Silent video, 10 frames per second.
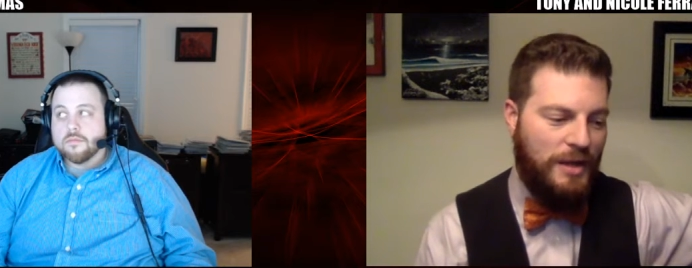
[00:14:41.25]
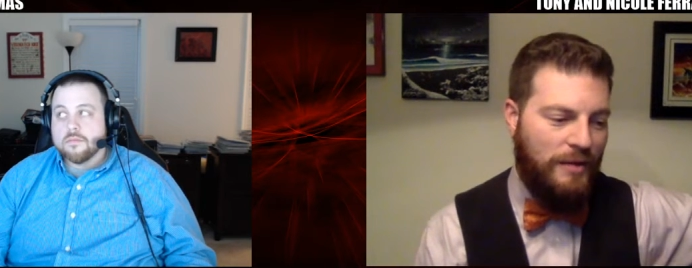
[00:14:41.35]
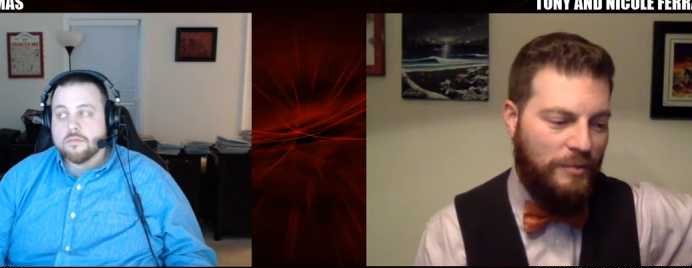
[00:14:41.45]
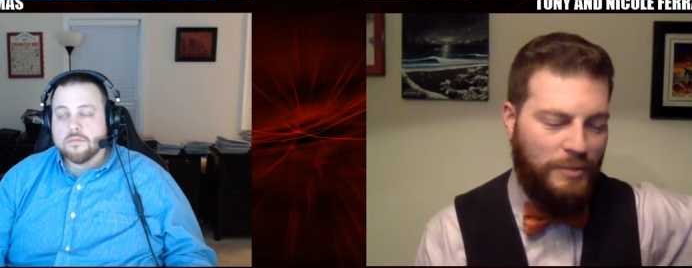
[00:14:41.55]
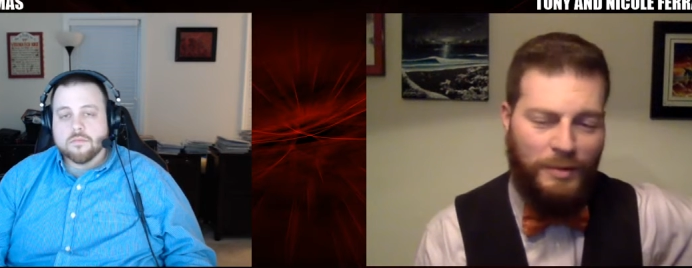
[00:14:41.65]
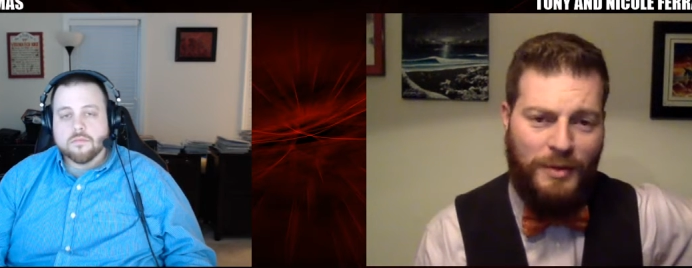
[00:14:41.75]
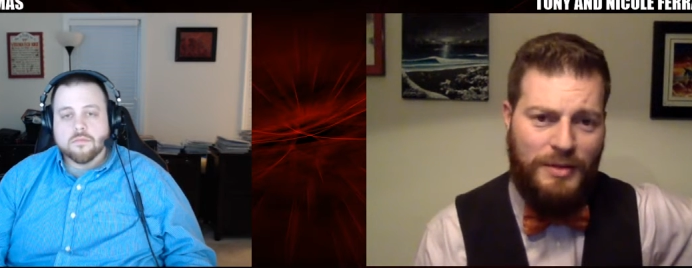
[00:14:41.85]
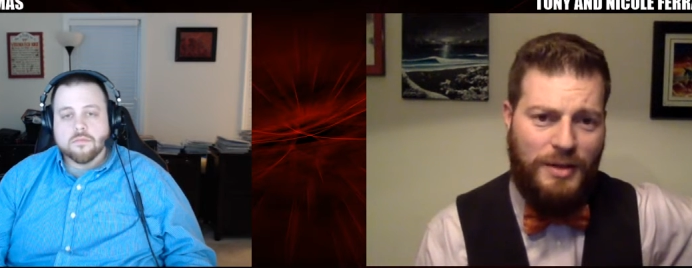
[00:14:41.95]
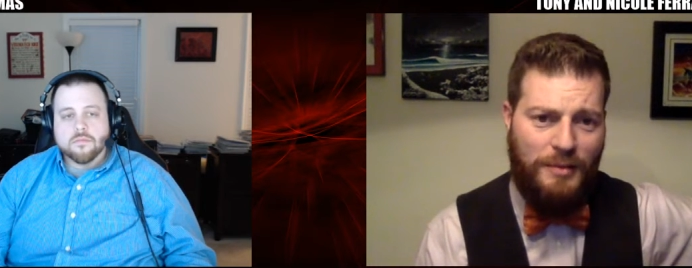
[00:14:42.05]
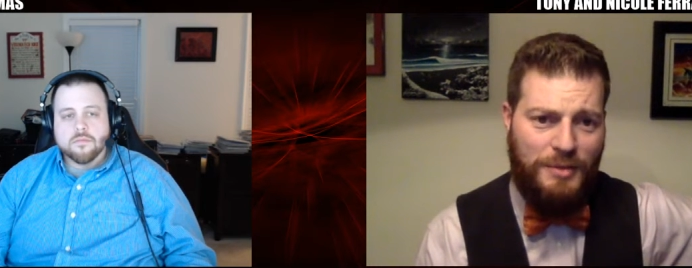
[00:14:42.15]
Speaker 1: haven't built my
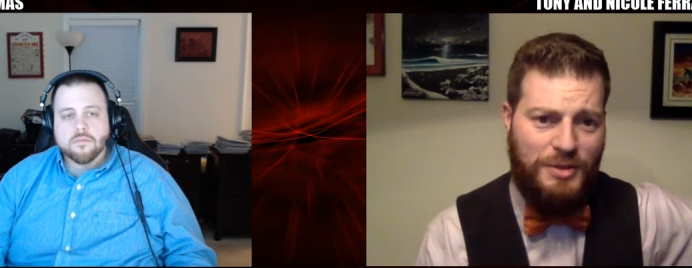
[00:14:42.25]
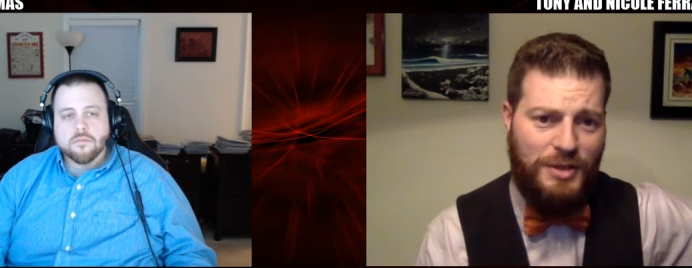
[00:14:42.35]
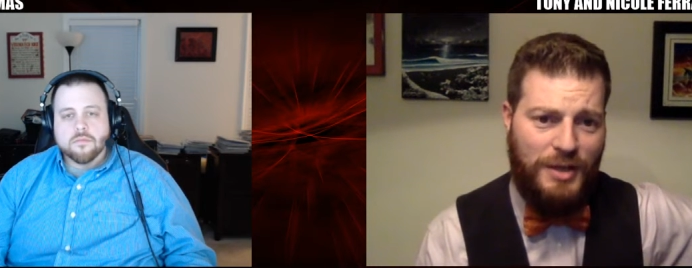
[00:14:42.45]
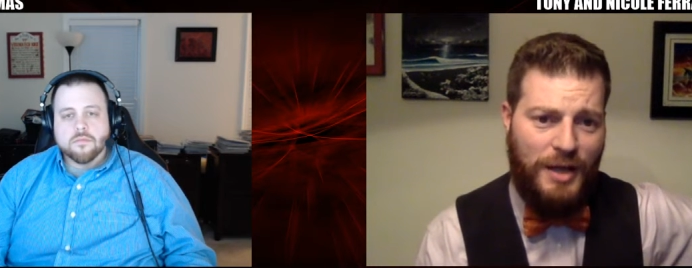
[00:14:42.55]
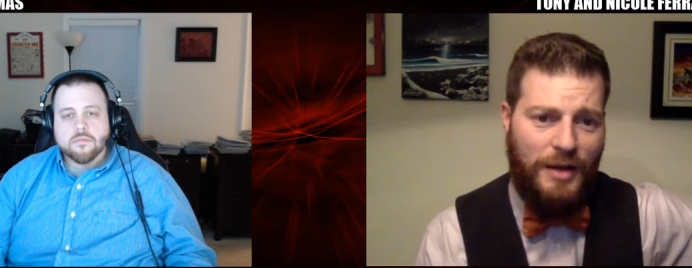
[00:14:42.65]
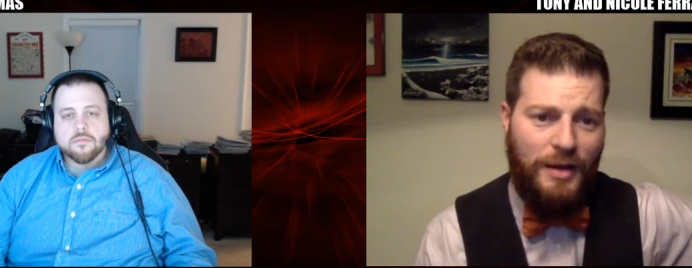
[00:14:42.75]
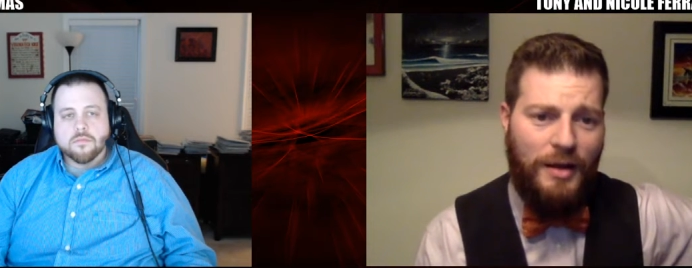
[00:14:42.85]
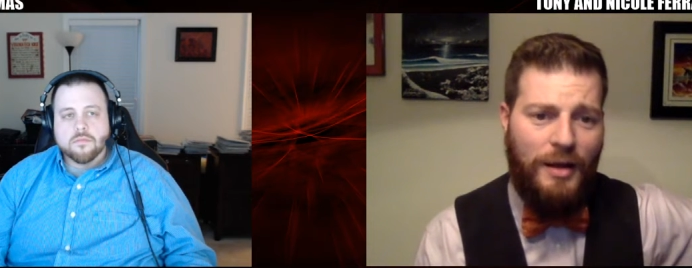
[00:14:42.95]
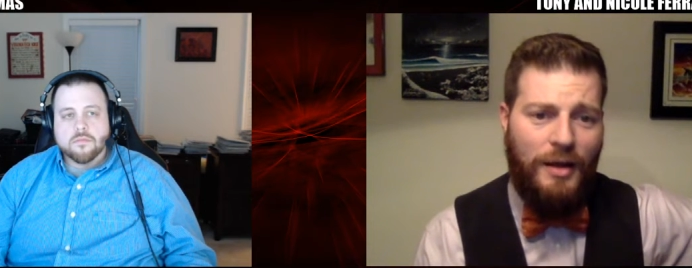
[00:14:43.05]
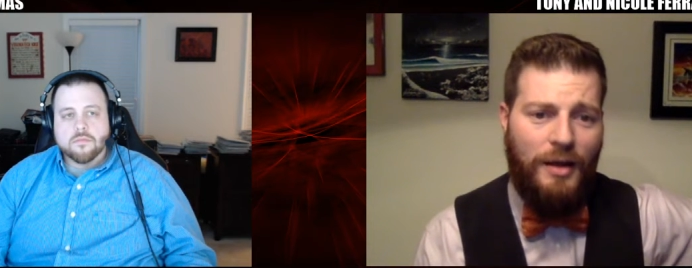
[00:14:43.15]
time machine yet.
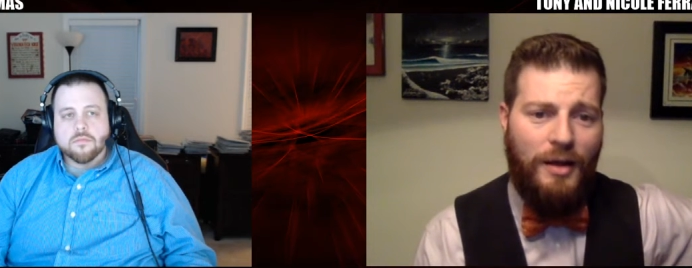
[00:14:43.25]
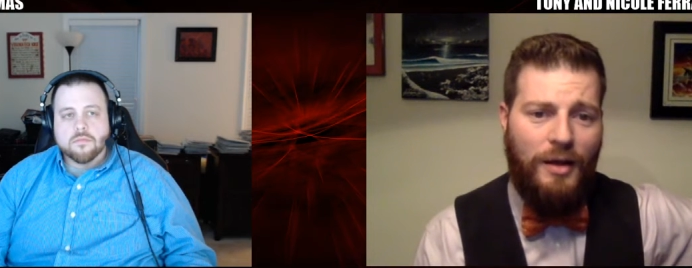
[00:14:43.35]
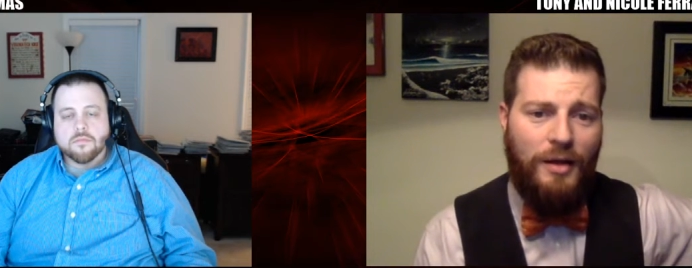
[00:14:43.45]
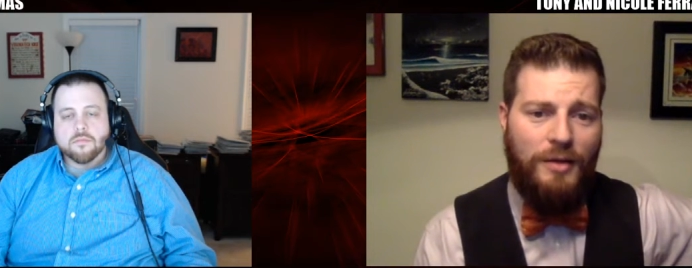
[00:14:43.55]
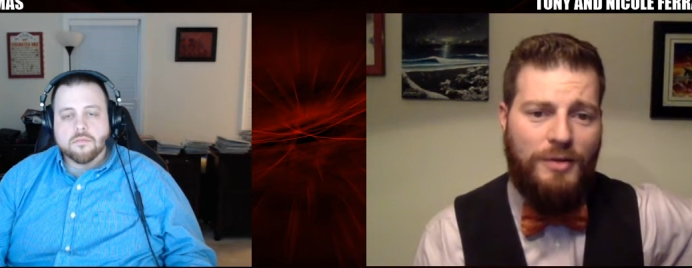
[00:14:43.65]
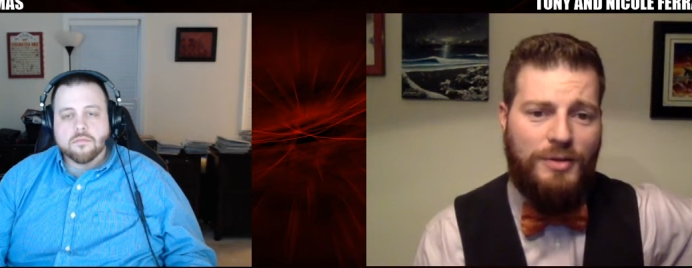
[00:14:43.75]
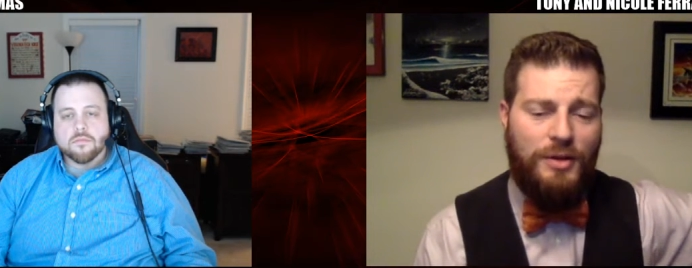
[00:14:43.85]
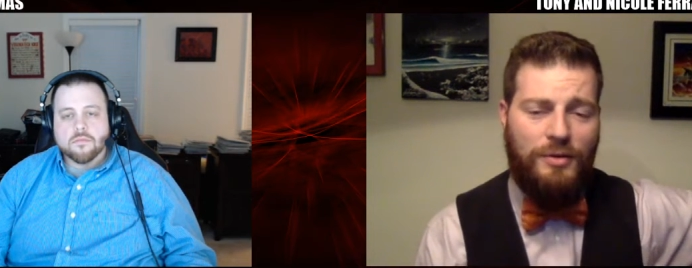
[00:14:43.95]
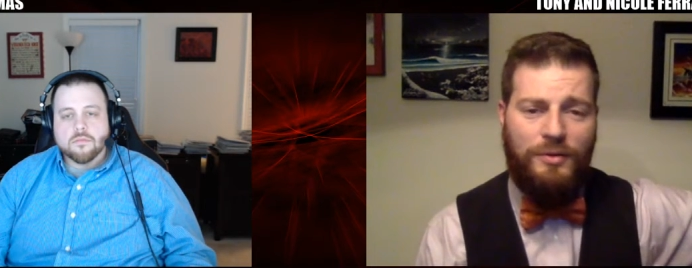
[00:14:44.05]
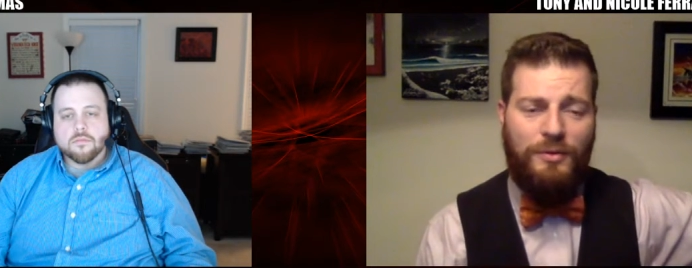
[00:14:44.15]

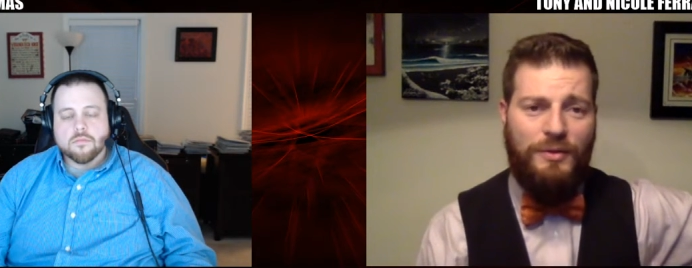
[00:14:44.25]
So,